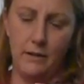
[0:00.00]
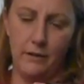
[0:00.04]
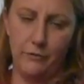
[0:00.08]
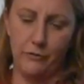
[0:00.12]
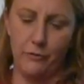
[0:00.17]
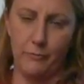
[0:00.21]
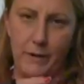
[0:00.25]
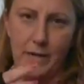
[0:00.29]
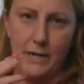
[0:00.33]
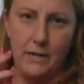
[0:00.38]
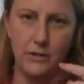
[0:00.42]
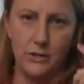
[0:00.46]

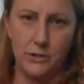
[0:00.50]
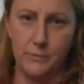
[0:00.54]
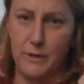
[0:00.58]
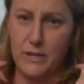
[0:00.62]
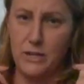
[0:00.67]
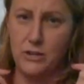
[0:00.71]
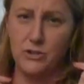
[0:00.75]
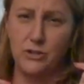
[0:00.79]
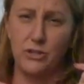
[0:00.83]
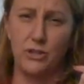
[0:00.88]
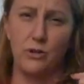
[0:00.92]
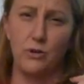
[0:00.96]
for my ears. My
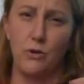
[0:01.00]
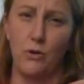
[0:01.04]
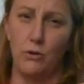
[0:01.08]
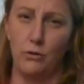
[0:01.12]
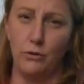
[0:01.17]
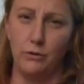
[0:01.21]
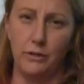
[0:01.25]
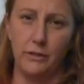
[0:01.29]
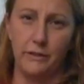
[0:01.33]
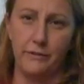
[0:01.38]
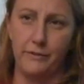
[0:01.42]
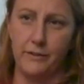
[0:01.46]
ears get
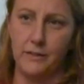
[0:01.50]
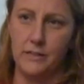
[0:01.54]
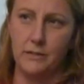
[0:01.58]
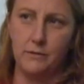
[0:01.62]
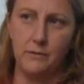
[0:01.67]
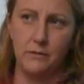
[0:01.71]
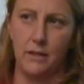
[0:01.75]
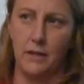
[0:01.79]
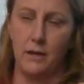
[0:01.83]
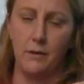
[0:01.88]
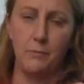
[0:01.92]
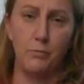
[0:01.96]
cold if
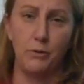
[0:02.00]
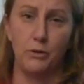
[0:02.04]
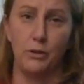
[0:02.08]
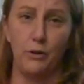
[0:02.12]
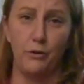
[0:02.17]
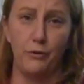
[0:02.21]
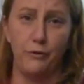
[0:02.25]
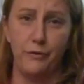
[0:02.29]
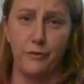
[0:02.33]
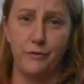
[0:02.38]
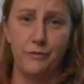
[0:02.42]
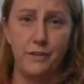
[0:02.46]
it's like
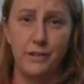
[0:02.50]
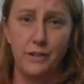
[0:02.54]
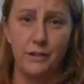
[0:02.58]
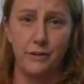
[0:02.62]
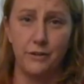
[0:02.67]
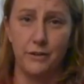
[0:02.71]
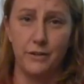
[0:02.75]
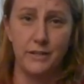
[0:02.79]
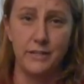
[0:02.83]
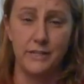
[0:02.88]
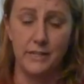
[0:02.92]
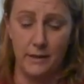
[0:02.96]
below 50
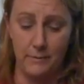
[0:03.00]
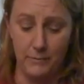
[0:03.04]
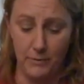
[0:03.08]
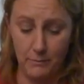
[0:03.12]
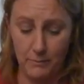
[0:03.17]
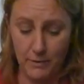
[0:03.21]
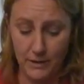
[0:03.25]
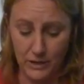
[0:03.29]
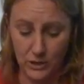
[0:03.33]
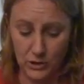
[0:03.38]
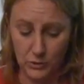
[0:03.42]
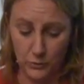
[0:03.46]
degrees. I'm the
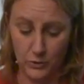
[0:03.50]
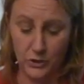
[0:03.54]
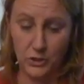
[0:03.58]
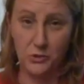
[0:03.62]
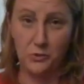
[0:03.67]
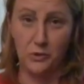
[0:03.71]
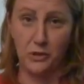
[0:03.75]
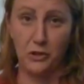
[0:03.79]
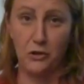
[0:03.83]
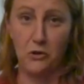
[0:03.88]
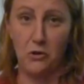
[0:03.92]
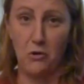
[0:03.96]
biggest wuss
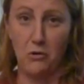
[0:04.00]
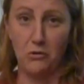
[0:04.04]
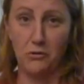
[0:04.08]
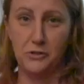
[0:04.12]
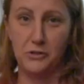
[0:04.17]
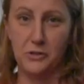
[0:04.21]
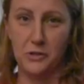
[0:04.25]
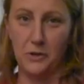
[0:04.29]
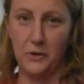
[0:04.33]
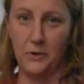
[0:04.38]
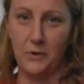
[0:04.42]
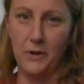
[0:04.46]
with the cold,
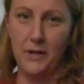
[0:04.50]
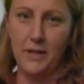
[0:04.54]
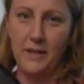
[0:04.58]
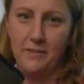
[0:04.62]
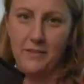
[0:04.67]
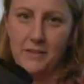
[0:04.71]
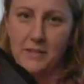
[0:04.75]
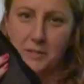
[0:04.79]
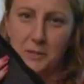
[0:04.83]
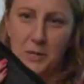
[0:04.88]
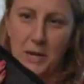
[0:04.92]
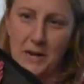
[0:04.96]
so
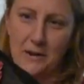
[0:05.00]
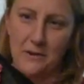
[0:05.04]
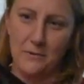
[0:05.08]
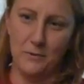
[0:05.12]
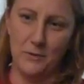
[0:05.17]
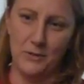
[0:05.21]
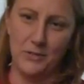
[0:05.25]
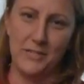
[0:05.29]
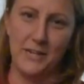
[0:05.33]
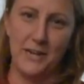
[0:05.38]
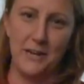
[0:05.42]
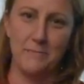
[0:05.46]
this kind of
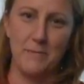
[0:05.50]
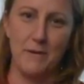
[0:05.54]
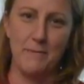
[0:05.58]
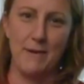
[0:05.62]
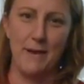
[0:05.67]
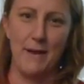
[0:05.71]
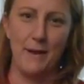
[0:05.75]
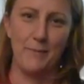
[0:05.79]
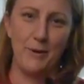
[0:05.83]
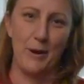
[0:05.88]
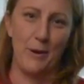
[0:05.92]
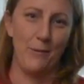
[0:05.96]
will stay in my
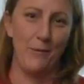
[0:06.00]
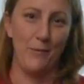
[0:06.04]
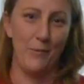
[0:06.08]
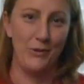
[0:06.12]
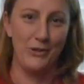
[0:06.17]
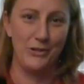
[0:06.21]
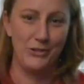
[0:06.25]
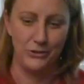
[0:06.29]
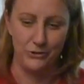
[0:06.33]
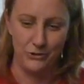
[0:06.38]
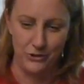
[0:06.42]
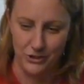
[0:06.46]
bag
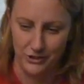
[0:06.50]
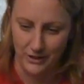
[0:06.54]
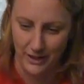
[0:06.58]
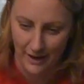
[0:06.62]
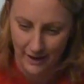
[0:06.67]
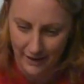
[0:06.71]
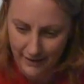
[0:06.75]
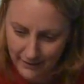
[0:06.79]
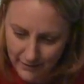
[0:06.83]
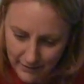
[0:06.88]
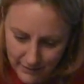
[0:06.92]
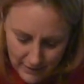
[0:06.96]
probably till
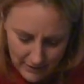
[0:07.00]
July.